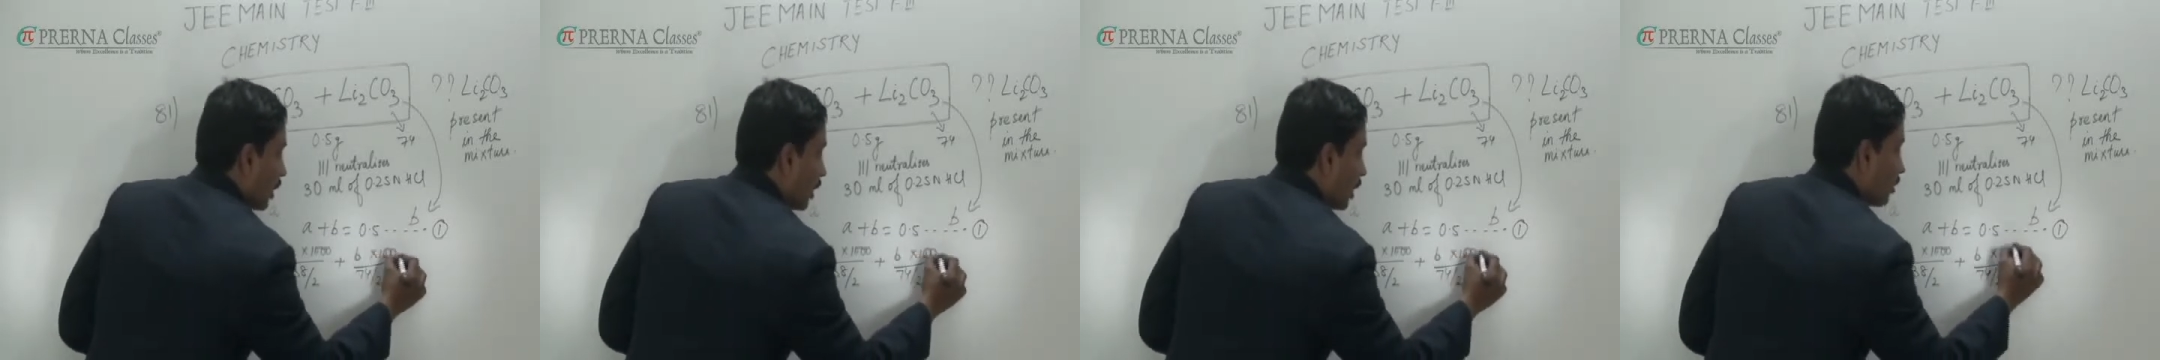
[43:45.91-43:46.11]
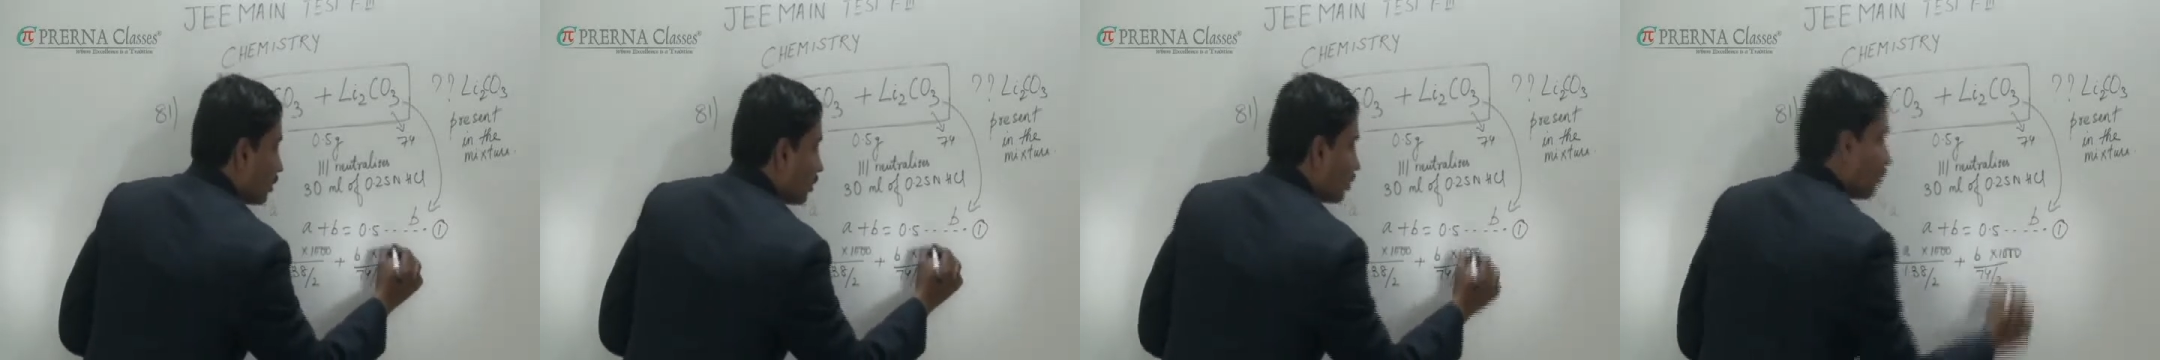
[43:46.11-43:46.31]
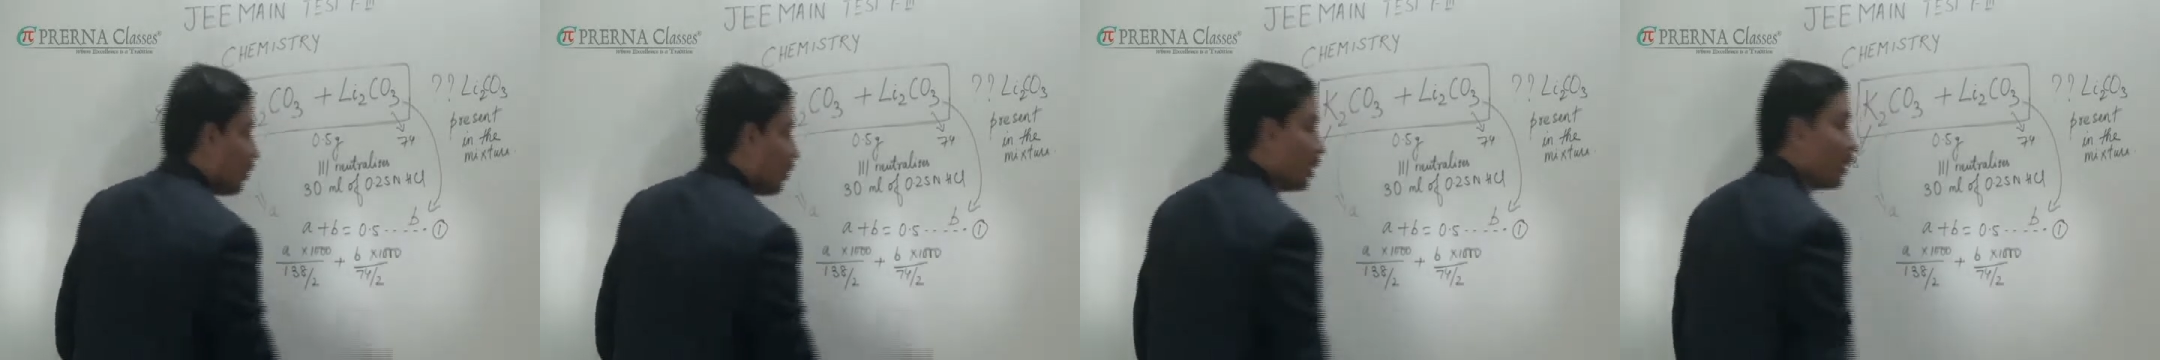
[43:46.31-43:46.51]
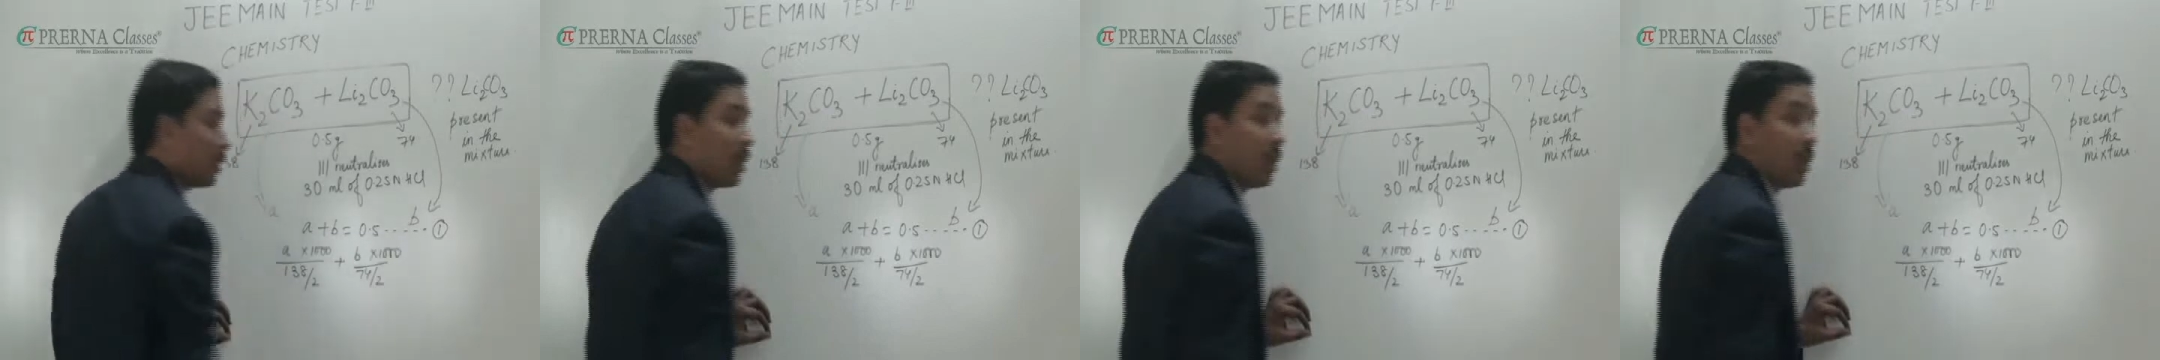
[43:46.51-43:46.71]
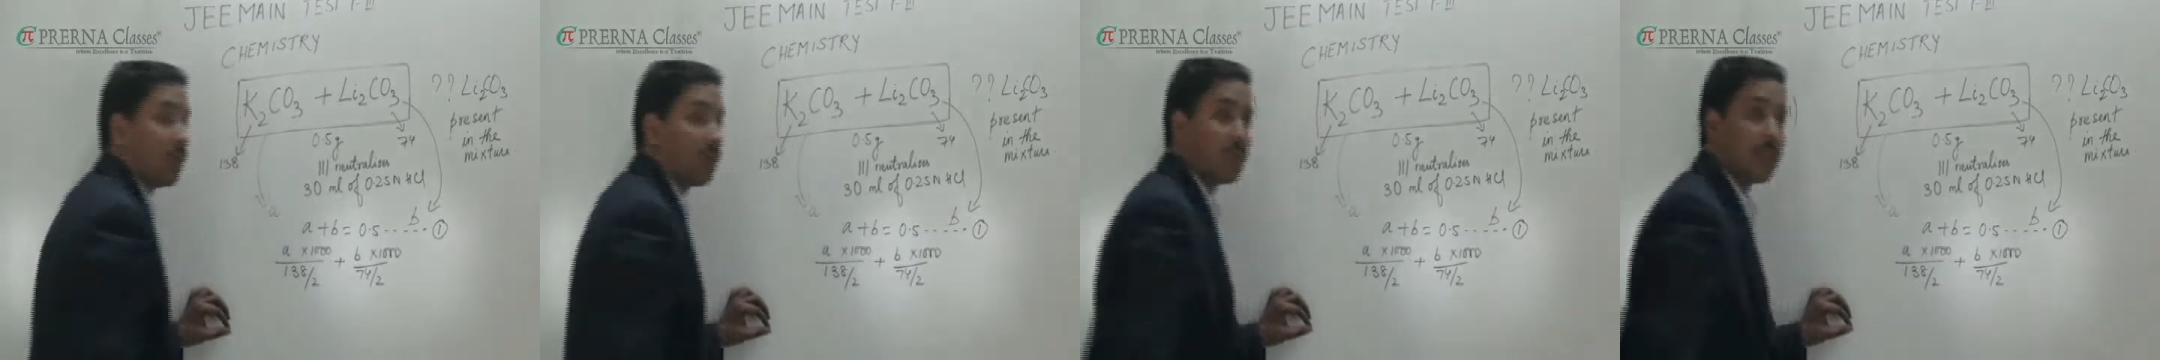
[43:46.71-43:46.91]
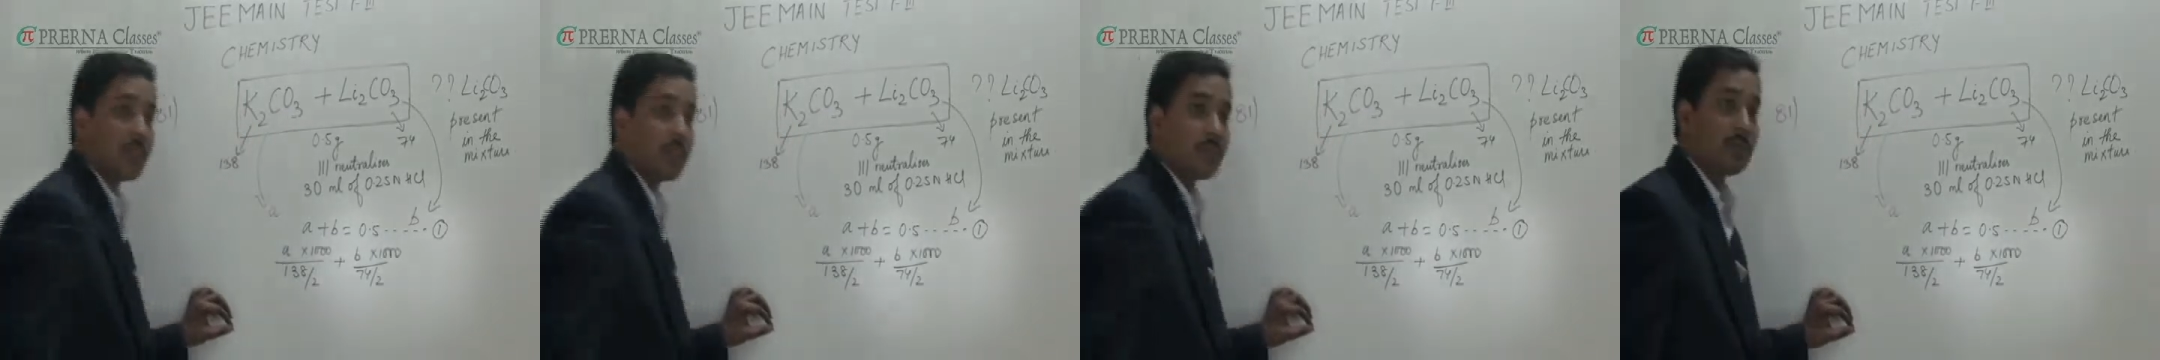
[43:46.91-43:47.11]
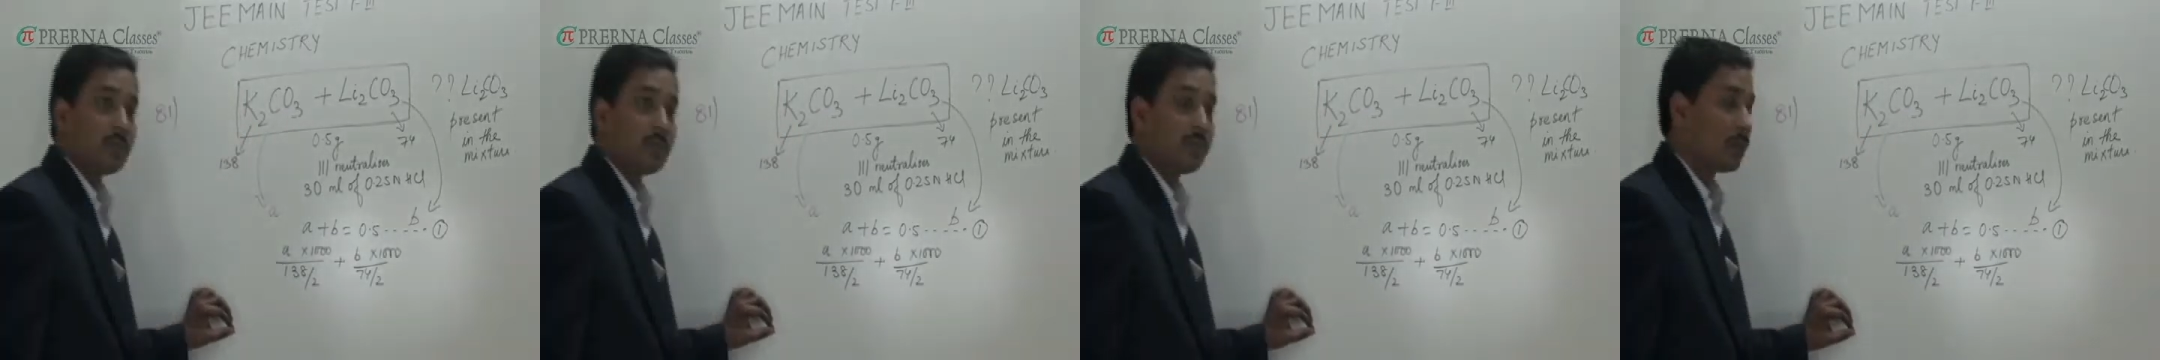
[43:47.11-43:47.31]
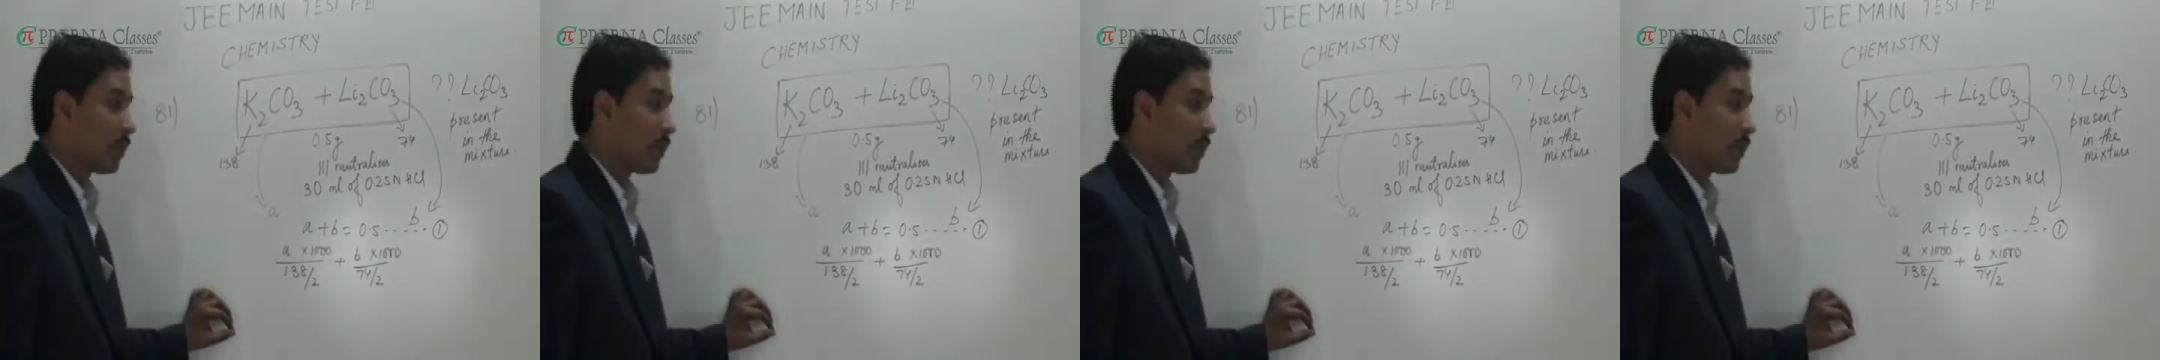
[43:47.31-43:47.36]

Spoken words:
into 1000,